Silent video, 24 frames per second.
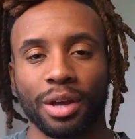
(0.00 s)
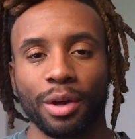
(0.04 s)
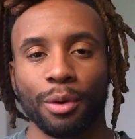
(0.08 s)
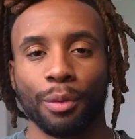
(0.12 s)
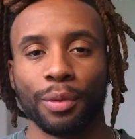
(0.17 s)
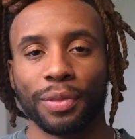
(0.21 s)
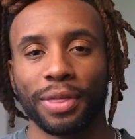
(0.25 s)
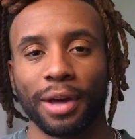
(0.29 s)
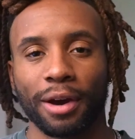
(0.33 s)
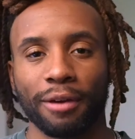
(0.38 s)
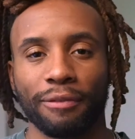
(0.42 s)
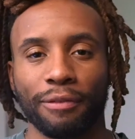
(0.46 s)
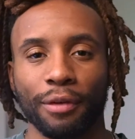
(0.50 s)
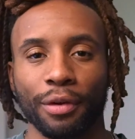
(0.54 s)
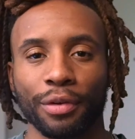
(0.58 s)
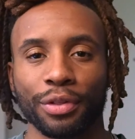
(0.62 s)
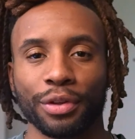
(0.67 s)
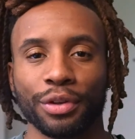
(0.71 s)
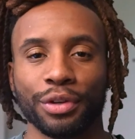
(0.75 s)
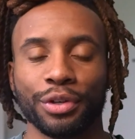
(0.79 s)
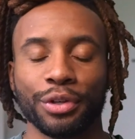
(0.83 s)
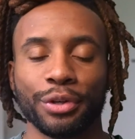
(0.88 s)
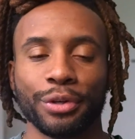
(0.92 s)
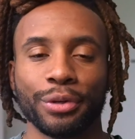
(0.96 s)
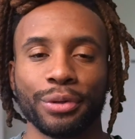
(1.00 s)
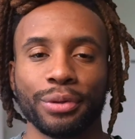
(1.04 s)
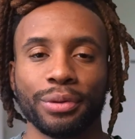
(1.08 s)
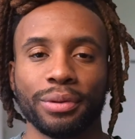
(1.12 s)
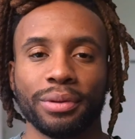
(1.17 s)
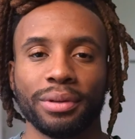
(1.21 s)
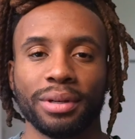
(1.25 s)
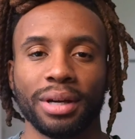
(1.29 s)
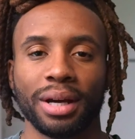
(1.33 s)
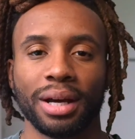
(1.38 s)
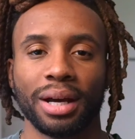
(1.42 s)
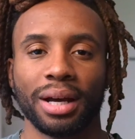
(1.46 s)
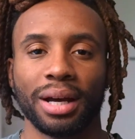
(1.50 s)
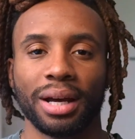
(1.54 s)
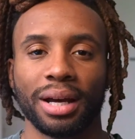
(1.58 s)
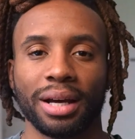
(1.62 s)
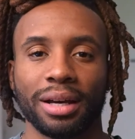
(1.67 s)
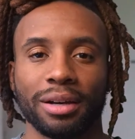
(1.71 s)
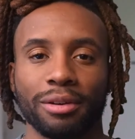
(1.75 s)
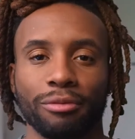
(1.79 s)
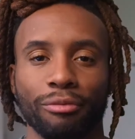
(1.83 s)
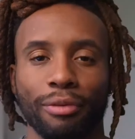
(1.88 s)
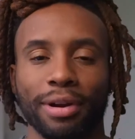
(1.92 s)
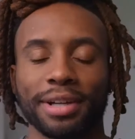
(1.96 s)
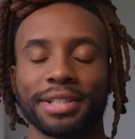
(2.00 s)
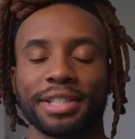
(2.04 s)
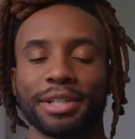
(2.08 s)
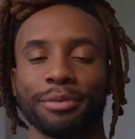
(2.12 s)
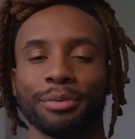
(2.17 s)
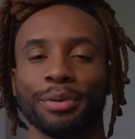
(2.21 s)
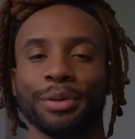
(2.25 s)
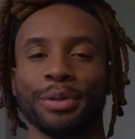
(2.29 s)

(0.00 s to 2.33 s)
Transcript: without further ado, uh, rest and